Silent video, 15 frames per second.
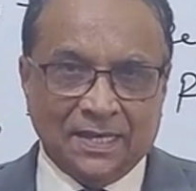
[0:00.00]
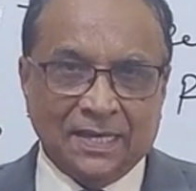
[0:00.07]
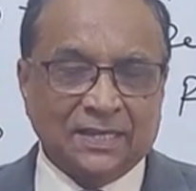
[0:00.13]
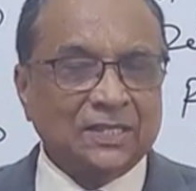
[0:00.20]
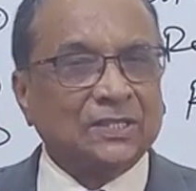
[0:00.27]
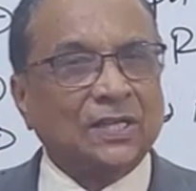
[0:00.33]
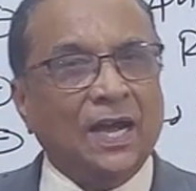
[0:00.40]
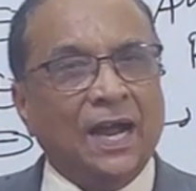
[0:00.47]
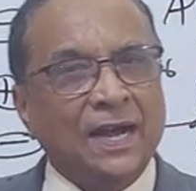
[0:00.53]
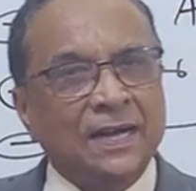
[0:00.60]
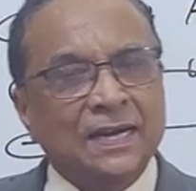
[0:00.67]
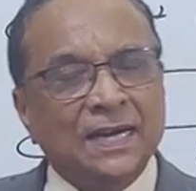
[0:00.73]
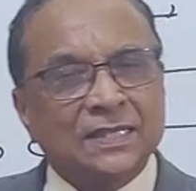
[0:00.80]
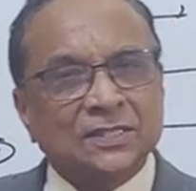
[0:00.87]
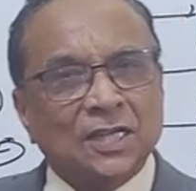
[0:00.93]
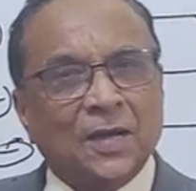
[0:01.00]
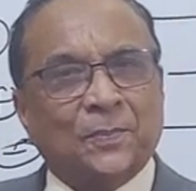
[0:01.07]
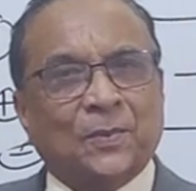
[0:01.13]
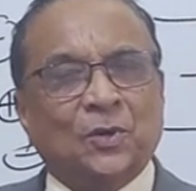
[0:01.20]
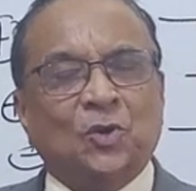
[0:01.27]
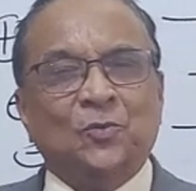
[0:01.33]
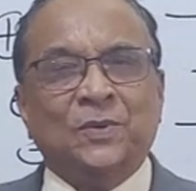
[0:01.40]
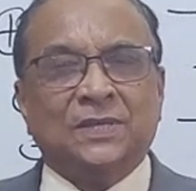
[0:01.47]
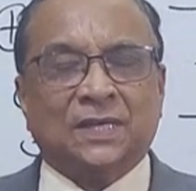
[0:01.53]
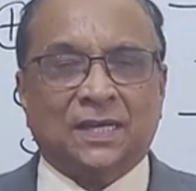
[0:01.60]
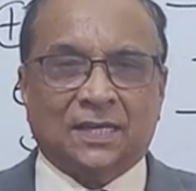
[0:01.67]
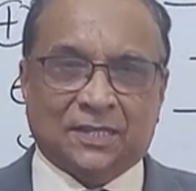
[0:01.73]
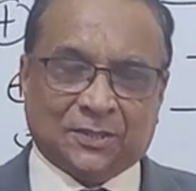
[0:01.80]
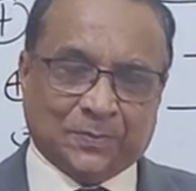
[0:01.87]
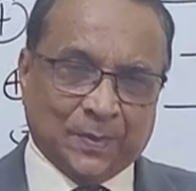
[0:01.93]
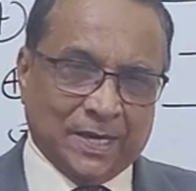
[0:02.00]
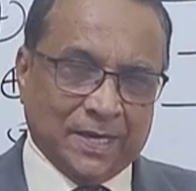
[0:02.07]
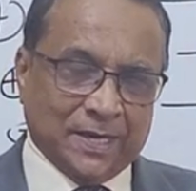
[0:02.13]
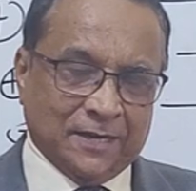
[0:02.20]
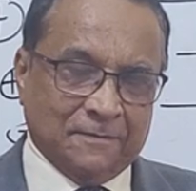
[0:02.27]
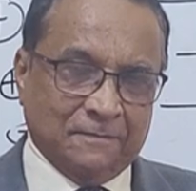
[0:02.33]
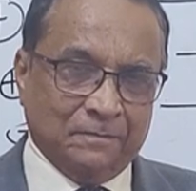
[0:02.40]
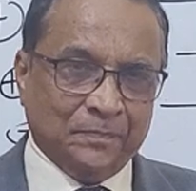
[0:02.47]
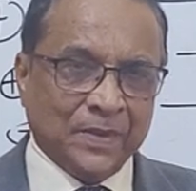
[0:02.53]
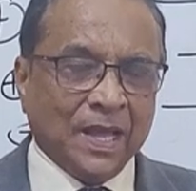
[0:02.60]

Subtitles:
It is hundreds of kilometers spread,